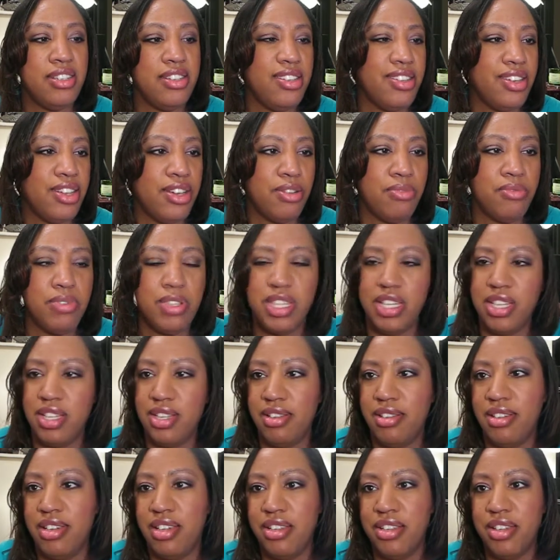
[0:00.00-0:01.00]
you know, within
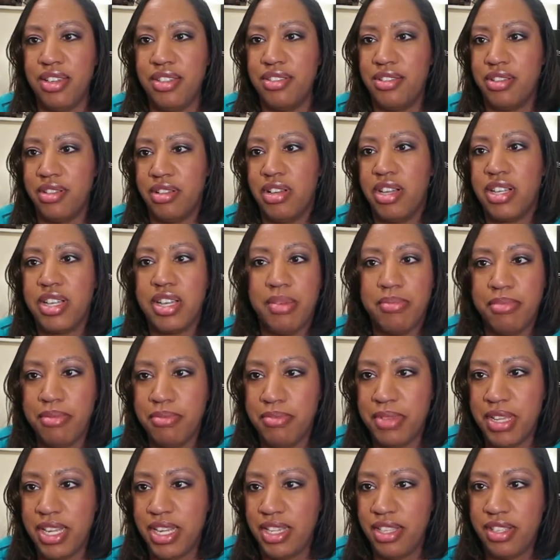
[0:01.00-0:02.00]
another a couple
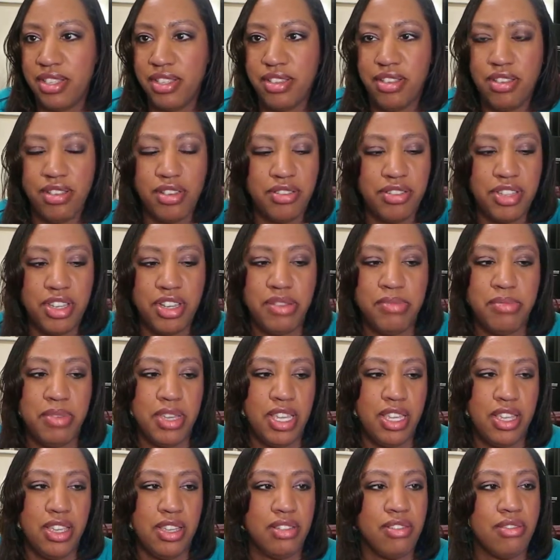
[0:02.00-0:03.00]
minutes, you know, they'll
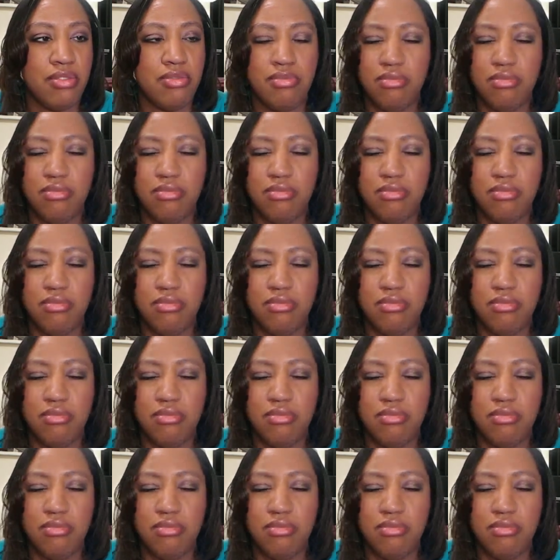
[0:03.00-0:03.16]
be